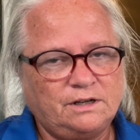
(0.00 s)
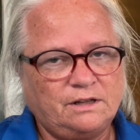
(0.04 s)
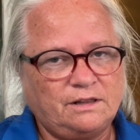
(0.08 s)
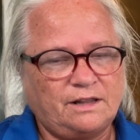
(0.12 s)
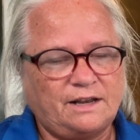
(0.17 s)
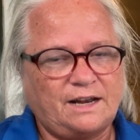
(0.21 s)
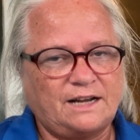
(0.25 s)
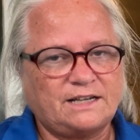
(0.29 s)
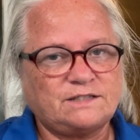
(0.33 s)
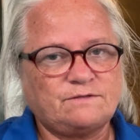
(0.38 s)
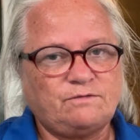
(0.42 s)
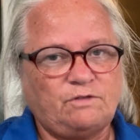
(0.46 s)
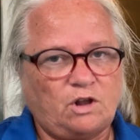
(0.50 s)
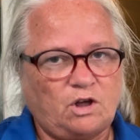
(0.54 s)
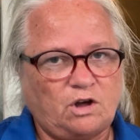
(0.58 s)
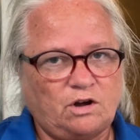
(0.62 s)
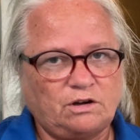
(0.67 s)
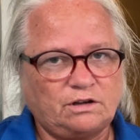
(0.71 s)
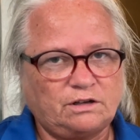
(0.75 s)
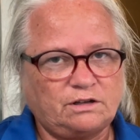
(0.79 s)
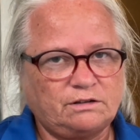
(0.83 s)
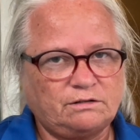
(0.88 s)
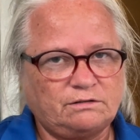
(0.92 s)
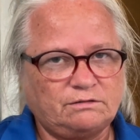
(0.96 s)
the next
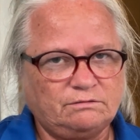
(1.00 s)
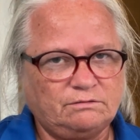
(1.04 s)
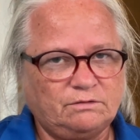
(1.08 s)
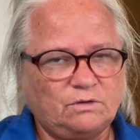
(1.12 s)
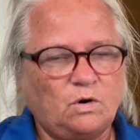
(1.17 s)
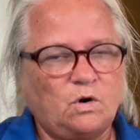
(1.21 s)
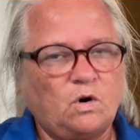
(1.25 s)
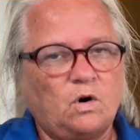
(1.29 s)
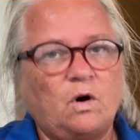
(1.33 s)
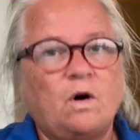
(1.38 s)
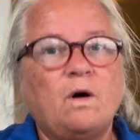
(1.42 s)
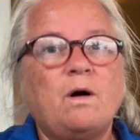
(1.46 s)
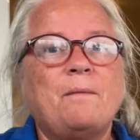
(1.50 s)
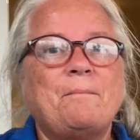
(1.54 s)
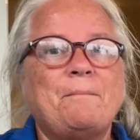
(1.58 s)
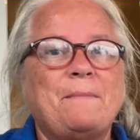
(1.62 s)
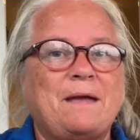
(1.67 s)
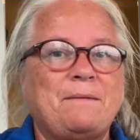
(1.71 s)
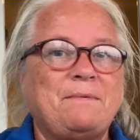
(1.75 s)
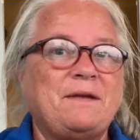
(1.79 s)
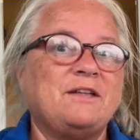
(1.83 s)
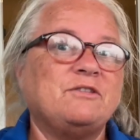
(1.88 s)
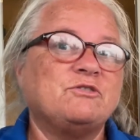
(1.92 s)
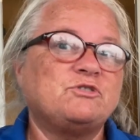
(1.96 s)
vlog, or
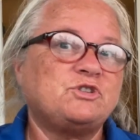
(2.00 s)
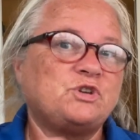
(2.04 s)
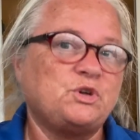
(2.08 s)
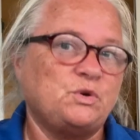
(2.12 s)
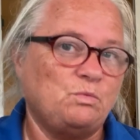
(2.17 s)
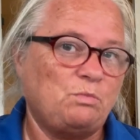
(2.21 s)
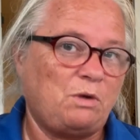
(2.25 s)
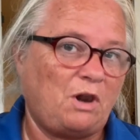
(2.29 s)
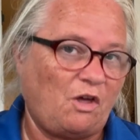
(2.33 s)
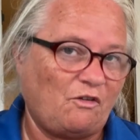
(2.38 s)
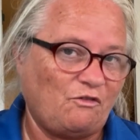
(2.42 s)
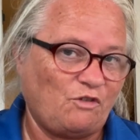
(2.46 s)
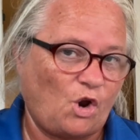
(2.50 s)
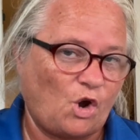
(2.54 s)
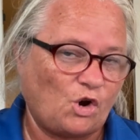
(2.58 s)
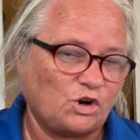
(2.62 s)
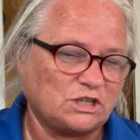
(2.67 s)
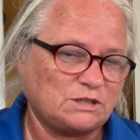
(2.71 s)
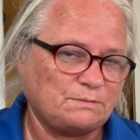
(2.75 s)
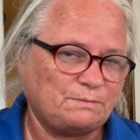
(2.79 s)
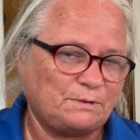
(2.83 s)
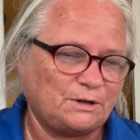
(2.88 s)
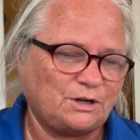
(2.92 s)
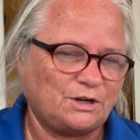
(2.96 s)
maybe in 2
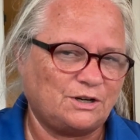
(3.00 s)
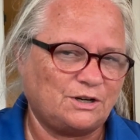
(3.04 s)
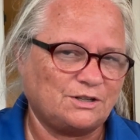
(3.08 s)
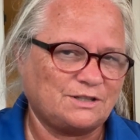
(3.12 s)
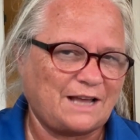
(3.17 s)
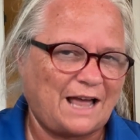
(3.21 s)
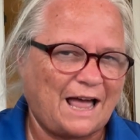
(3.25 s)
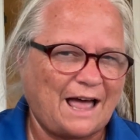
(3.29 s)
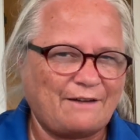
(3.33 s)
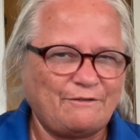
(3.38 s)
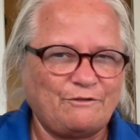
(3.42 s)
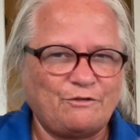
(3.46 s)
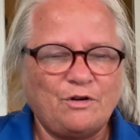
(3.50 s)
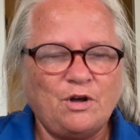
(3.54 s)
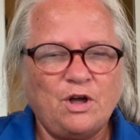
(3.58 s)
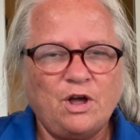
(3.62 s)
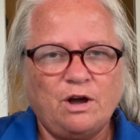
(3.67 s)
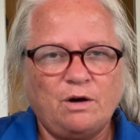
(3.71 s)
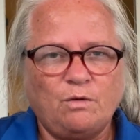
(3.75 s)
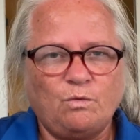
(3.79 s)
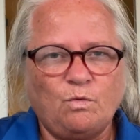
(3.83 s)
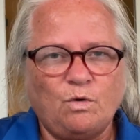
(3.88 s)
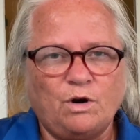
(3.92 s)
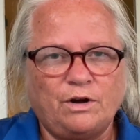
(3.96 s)
vlogs, because I have
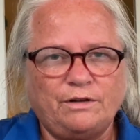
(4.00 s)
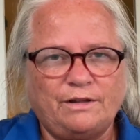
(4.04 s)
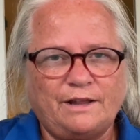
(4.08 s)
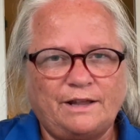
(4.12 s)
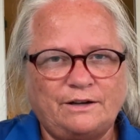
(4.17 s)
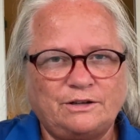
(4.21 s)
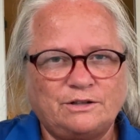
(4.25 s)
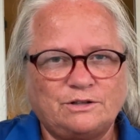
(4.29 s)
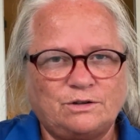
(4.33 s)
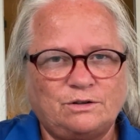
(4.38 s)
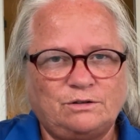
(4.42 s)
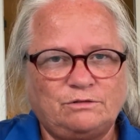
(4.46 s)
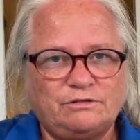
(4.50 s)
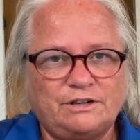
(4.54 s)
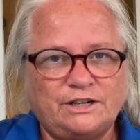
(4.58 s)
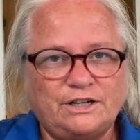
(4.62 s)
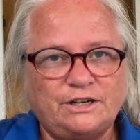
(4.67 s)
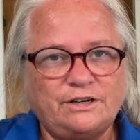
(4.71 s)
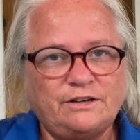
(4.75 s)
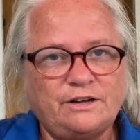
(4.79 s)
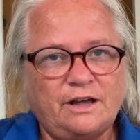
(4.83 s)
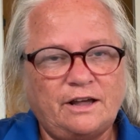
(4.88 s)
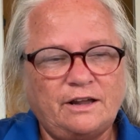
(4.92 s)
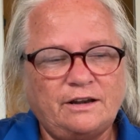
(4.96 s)
one that is
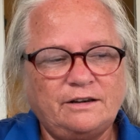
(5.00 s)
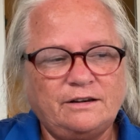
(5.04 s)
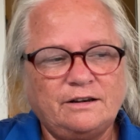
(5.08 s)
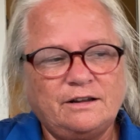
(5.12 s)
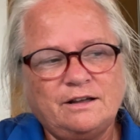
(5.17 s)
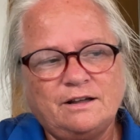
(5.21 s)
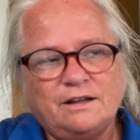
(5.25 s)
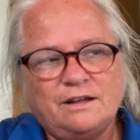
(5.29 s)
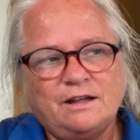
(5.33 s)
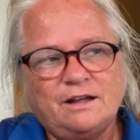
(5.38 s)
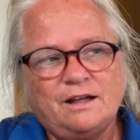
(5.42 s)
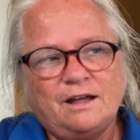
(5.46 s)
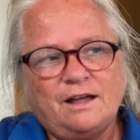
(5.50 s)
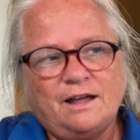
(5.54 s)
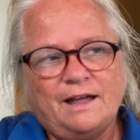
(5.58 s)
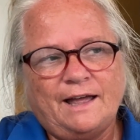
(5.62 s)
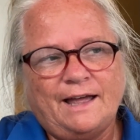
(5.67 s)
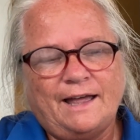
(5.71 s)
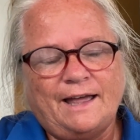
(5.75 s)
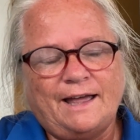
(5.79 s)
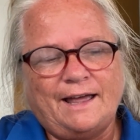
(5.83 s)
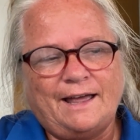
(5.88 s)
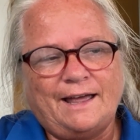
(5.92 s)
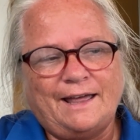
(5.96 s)
already done
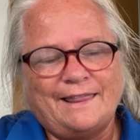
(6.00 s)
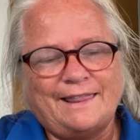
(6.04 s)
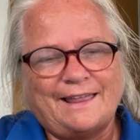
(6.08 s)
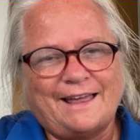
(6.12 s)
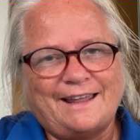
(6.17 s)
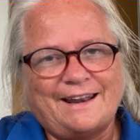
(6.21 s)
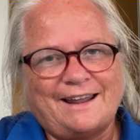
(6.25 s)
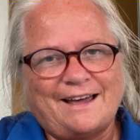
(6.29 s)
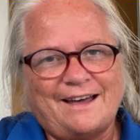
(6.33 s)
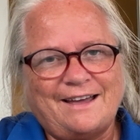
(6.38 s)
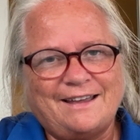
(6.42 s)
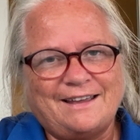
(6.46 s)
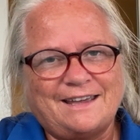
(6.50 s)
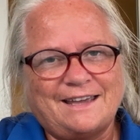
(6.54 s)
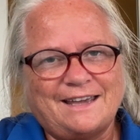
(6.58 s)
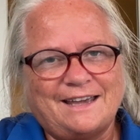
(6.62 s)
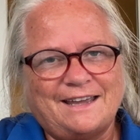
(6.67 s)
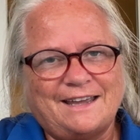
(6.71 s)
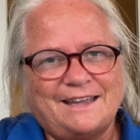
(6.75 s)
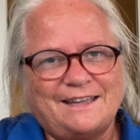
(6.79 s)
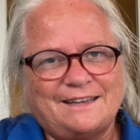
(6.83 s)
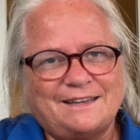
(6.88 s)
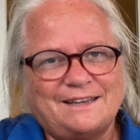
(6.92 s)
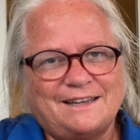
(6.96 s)
that I
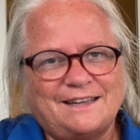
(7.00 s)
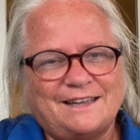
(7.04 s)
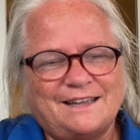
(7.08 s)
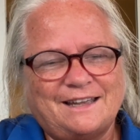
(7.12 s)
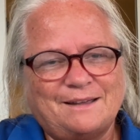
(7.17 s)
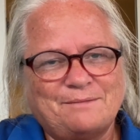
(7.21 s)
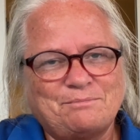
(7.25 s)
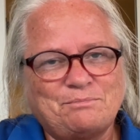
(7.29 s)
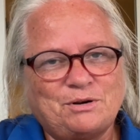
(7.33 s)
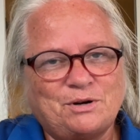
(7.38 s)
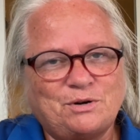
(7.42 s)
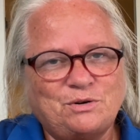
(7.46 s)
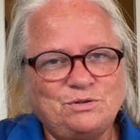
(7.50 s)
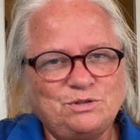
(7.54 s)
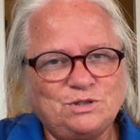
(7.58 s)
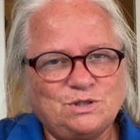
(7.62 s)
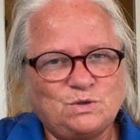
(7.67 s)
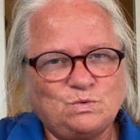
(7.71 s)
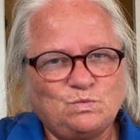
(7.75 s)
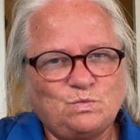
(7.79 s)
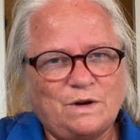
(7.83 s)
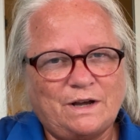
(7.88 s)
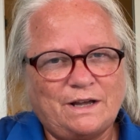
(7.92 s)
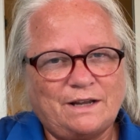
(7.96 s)
can
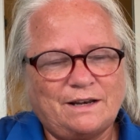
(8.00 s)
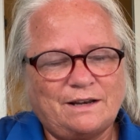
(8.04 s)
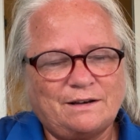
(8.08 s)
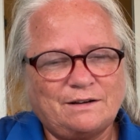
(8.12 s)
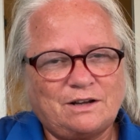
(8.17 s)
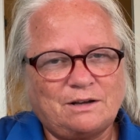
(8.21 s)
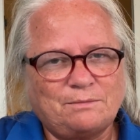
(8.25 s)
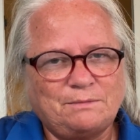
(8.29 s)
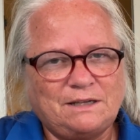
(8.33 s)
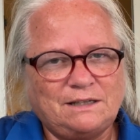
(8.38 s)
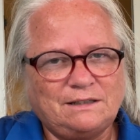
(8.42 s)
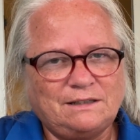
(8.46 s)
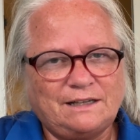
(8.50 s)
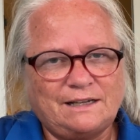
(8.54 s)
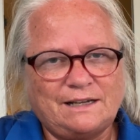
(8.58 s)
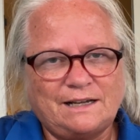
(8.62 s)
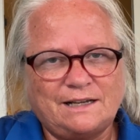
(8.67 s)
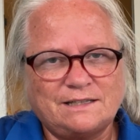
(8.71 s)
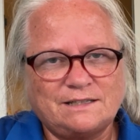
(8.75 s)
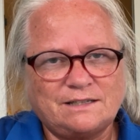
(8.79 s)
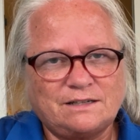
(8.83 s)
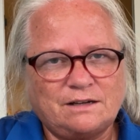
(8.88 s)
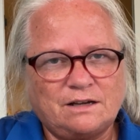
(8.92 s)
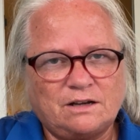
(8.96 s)
post when Camille
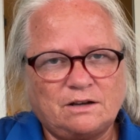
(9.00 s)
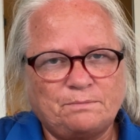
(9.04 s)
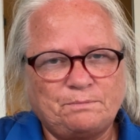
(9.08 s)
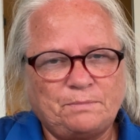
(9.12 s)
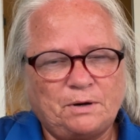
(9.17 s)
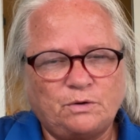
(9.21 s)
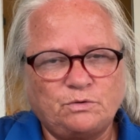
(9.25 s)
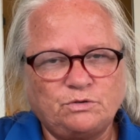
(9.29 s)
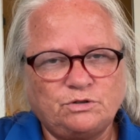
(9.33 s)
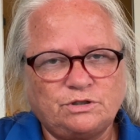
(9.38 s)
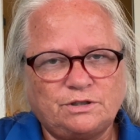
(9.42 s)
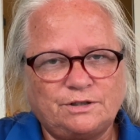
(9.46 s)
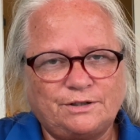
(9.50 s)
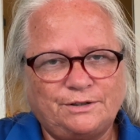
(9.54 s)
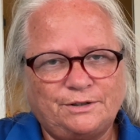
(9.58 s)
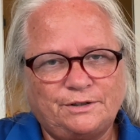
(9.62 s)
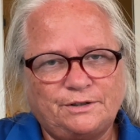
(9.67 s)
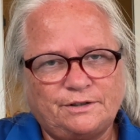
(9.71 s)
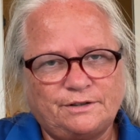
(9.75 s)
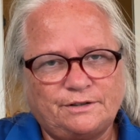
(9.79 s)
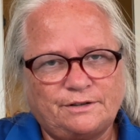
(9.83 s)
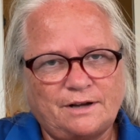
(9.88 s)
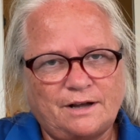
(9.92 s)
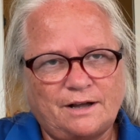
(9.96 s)
has posted
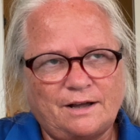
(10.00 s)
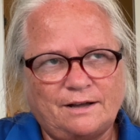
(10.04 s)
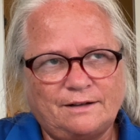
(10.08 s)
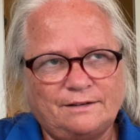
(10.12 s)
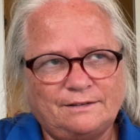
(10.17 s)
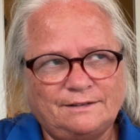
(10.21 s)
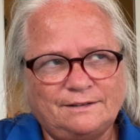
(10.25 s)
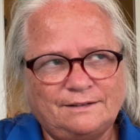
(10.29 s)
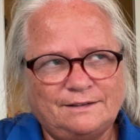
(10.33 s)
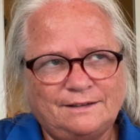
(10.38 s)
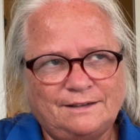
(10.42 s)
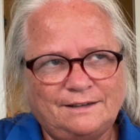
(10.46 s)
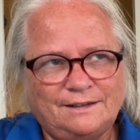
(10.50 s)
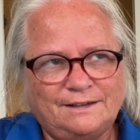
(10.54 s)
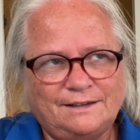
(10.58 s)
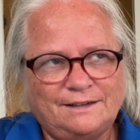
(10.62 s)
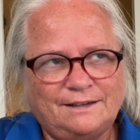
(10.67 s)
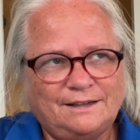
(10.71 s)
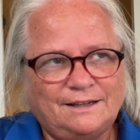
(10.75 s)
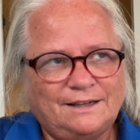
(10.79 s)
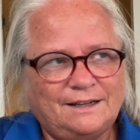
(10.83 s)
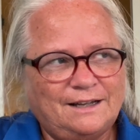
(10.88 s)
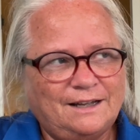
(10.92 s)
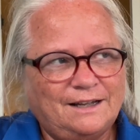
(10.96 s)
her
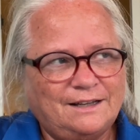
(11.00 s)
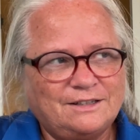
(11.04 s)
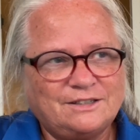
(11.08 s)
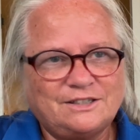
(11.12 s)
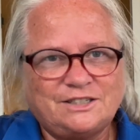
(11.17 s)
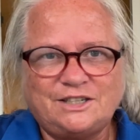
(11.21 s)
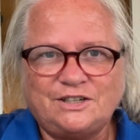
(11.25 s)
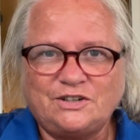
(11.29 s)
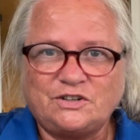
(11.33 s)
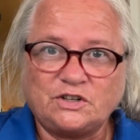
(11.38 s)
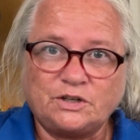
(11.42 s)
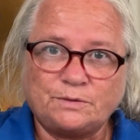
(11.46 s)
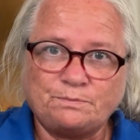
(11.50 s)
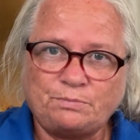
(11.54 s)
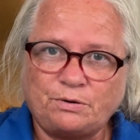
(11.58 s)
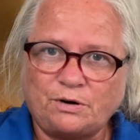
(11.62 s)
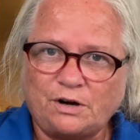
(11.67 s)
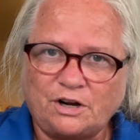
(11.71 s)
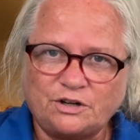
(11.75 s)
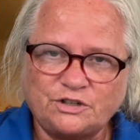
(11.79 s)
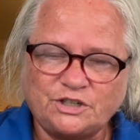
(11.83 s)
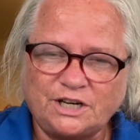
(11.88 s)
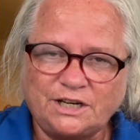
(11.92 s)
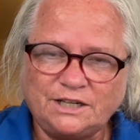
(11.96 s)
secret
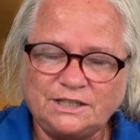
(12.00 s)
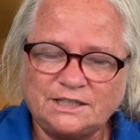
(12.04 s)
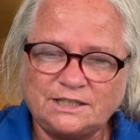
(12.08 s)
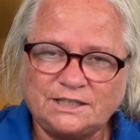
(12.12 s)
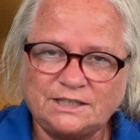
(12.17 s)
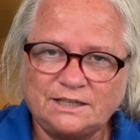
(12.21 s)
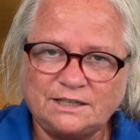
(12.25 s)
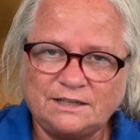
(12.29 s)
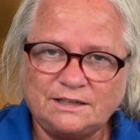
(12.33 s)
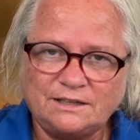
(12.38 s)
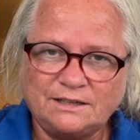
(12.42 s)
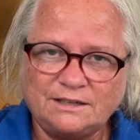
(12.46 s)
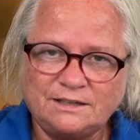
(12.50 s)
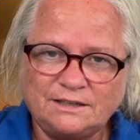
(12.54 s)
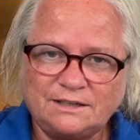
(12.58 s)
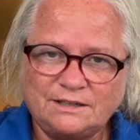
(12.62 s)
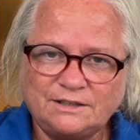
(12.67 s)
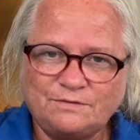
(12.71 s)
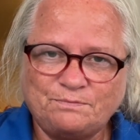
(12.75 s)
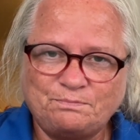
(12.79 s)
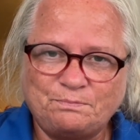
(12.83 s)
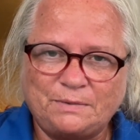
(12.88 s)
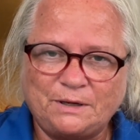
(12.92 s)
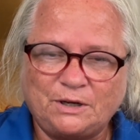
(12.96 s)
projects,
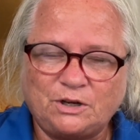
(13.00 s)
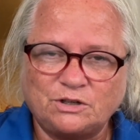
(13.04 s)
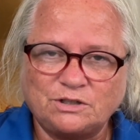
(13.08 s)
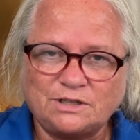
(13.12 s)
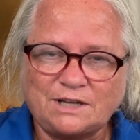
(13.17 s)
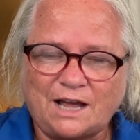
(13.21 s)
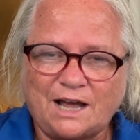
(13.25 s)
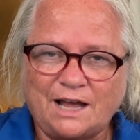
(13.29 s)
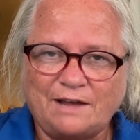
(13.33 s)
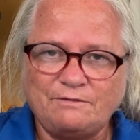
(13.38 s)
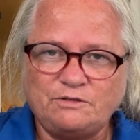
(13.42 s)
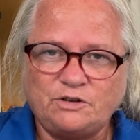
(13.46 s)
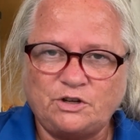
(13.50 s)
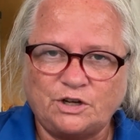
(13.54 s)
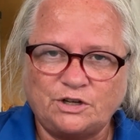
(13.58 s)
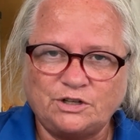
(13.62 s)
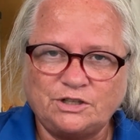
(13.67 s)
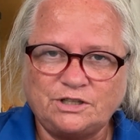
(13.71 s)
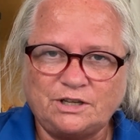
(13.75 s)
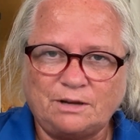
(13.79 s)
because I've made